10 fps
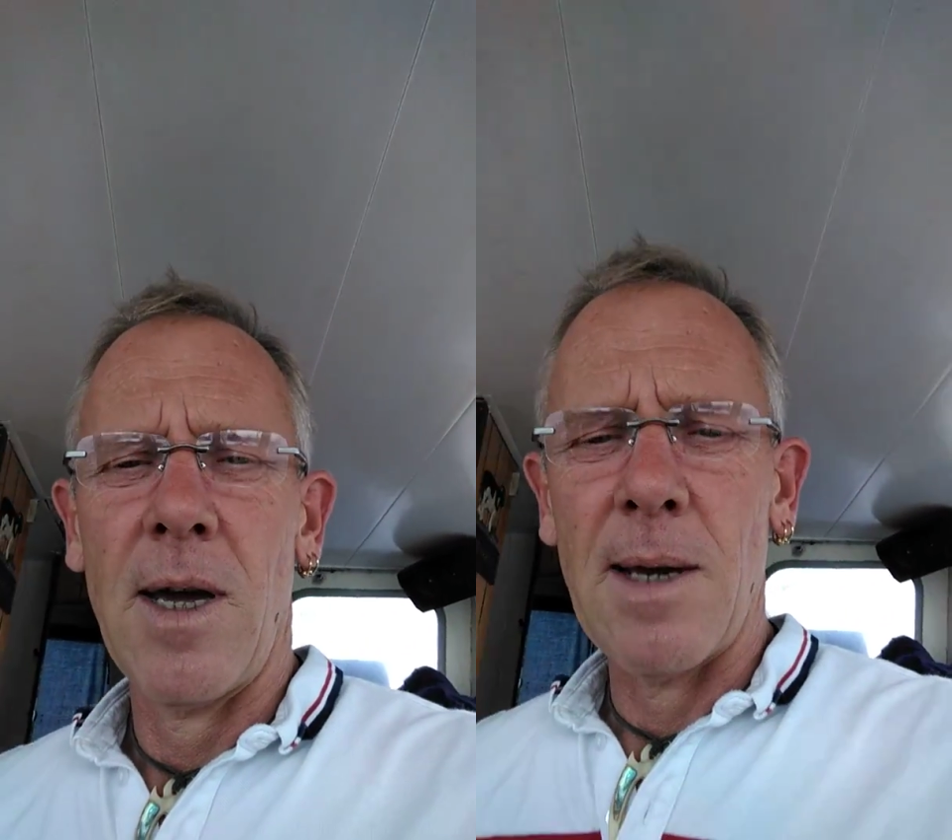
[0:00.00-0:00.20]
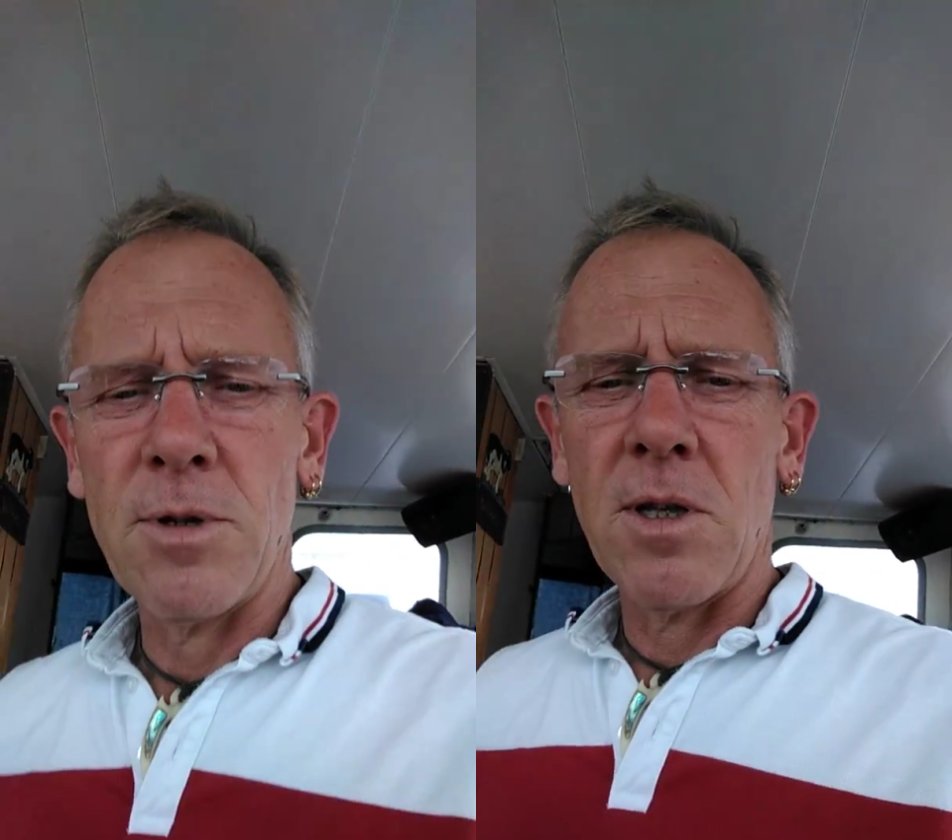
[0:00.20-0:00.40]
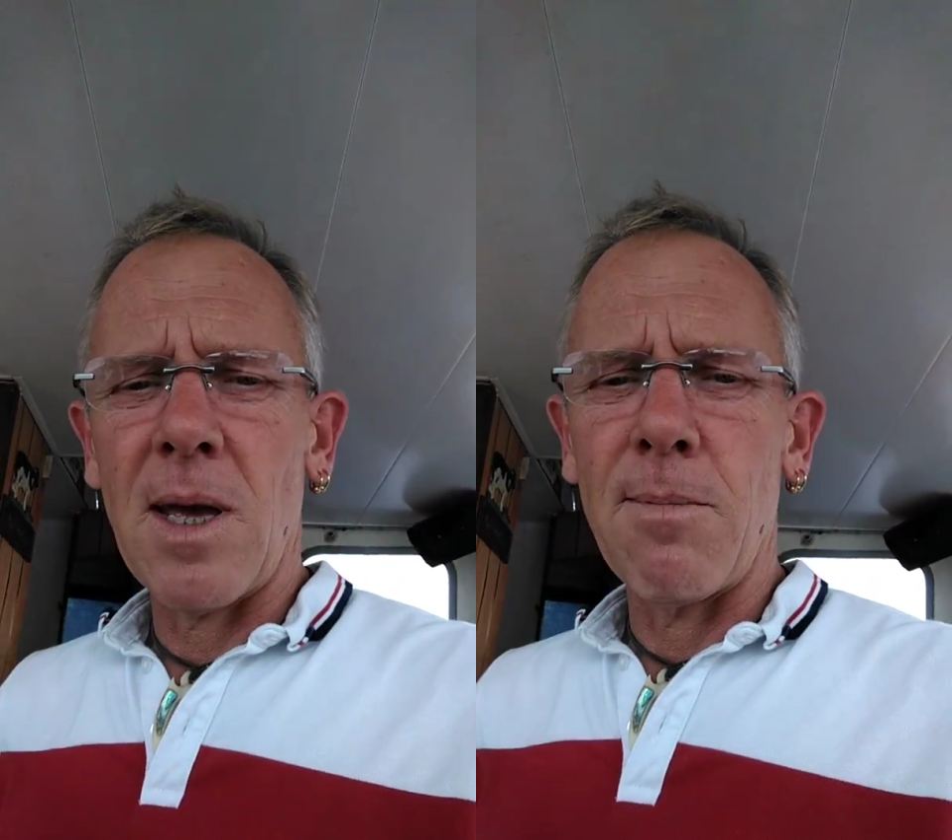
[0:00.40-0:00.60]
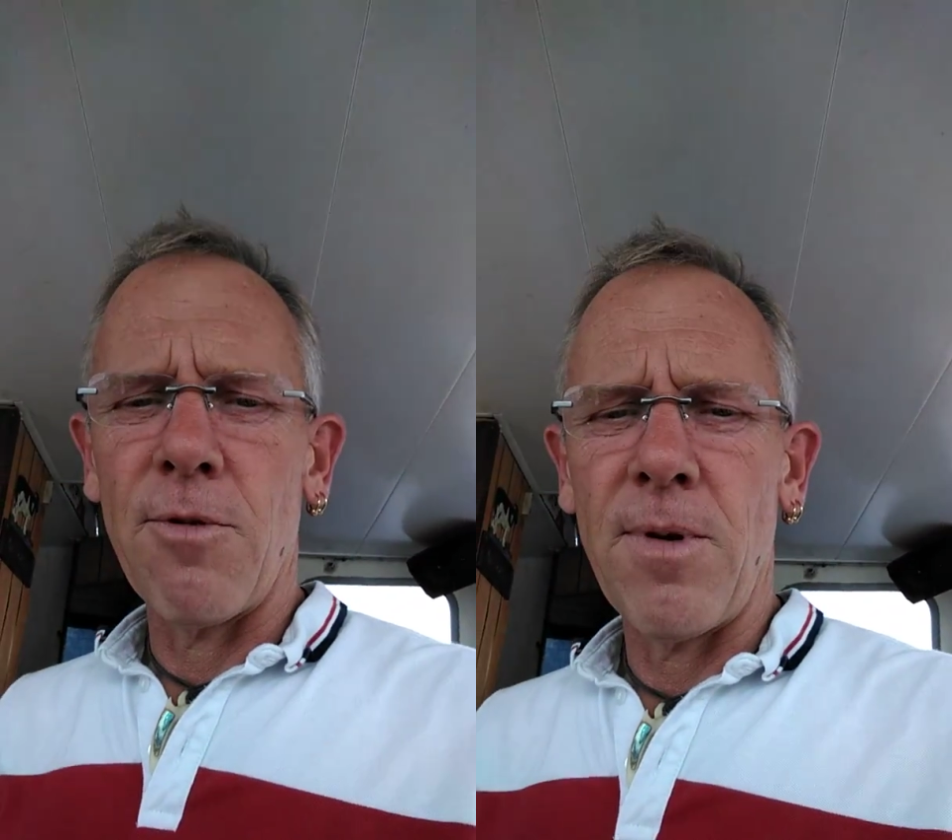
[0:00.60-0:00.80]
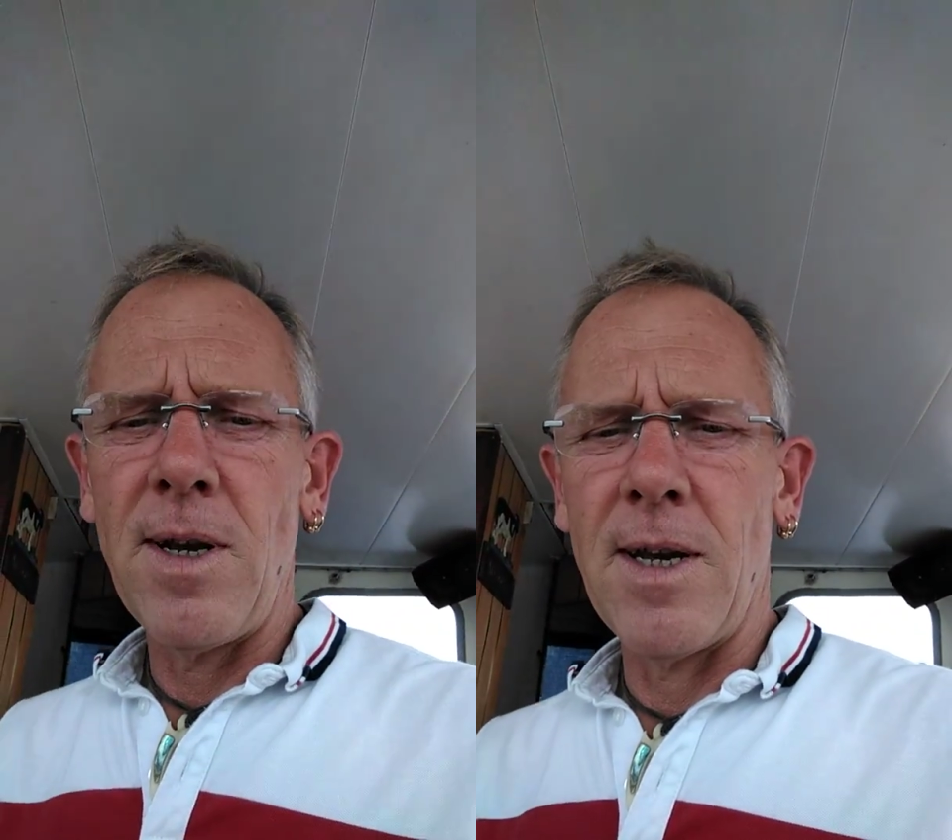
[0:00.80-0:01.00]
Amsterdam
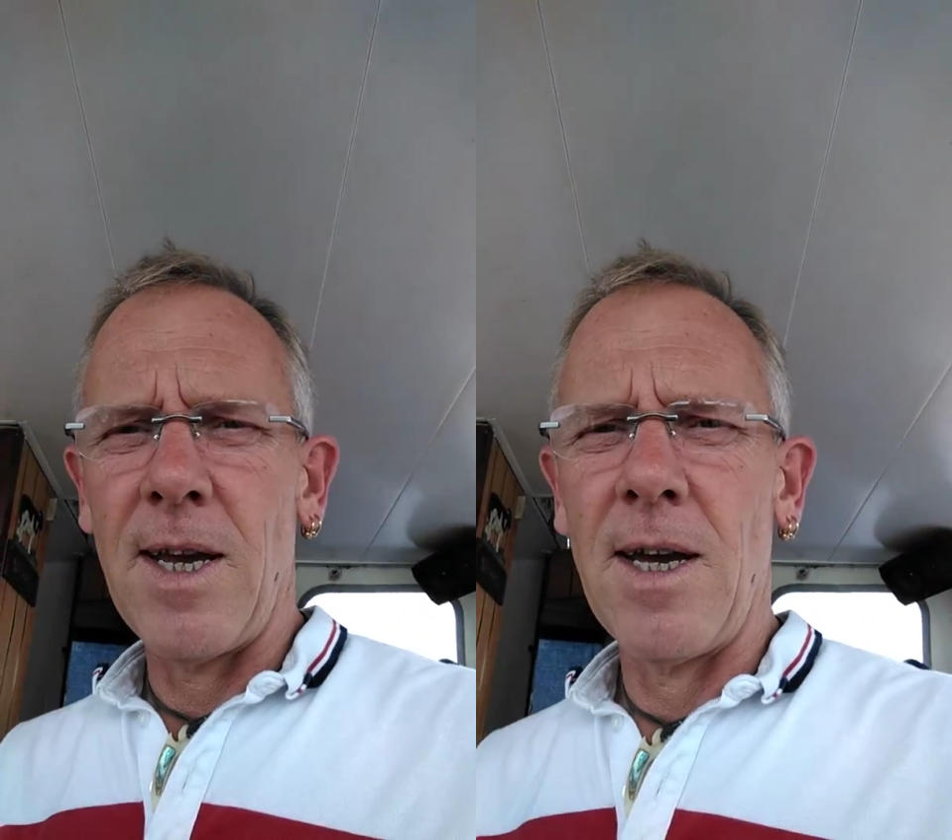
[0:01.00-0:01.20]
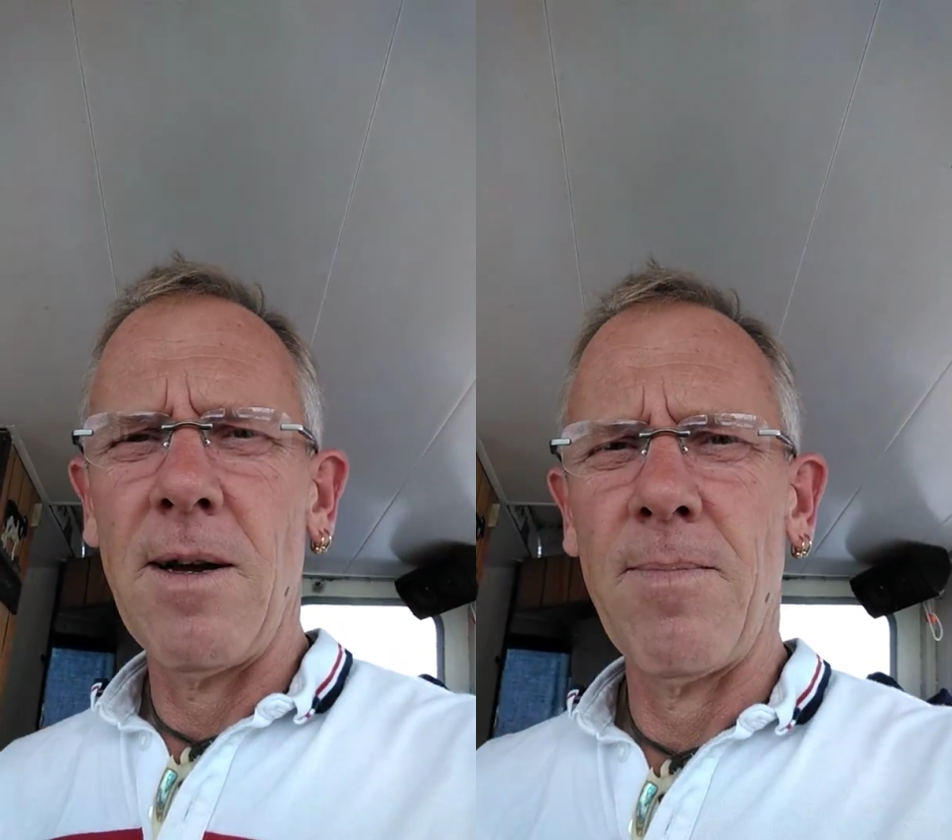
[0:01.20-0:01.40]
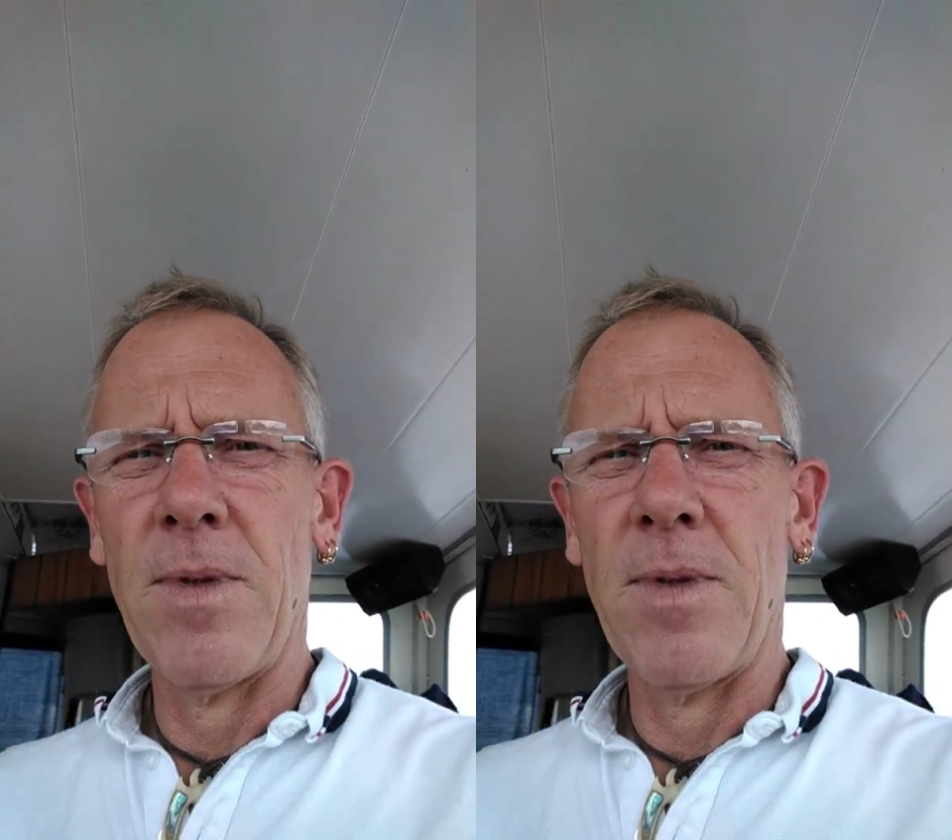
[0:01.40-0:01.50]
Marina here,